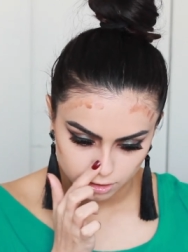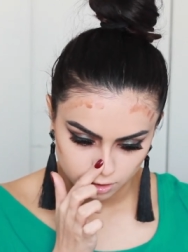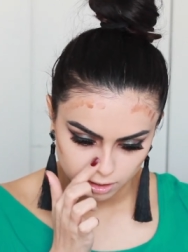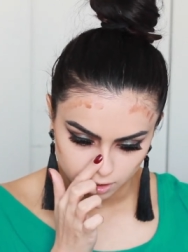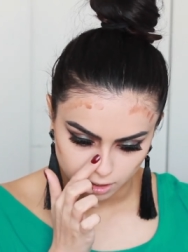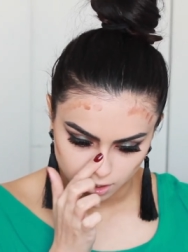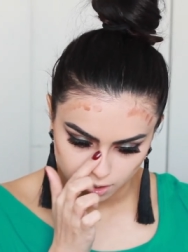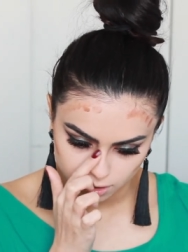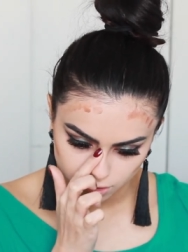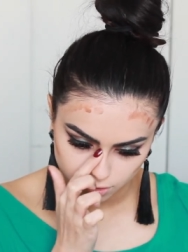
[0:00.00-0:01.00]
just to
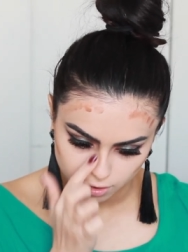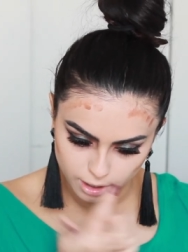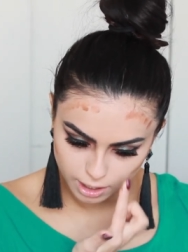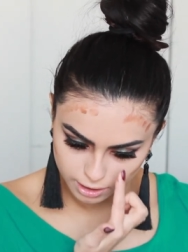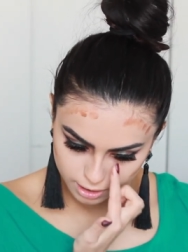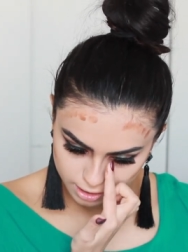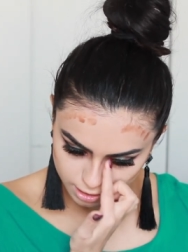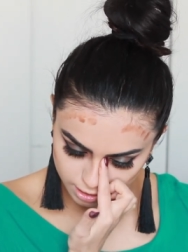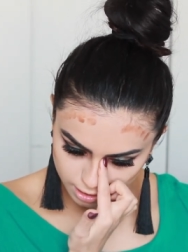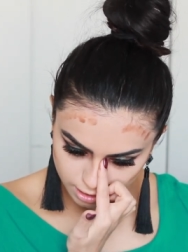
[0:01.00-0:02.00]
contour, and this
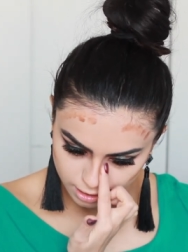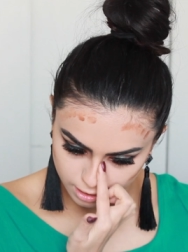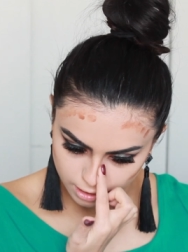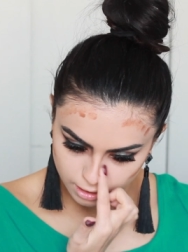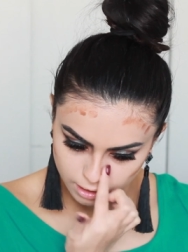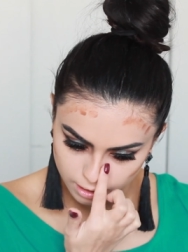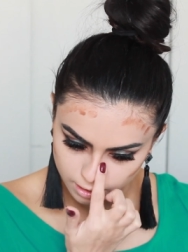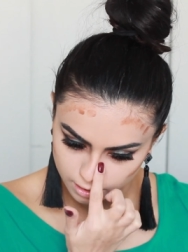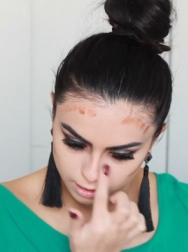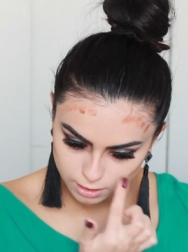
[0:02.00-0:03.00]
is
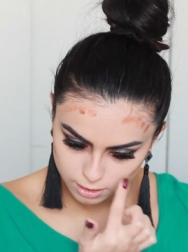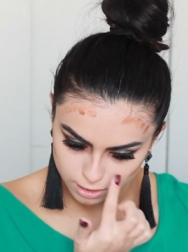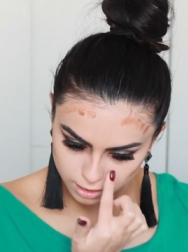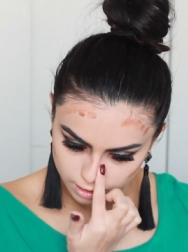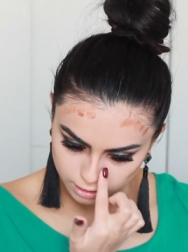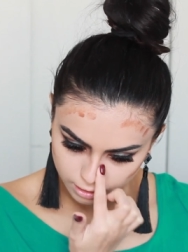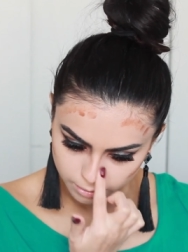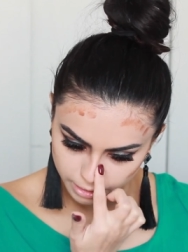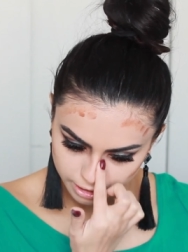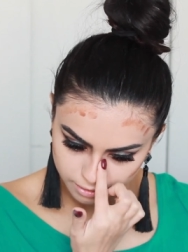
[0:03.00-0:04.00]
just a little
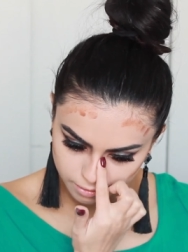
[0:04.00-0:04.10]
bit.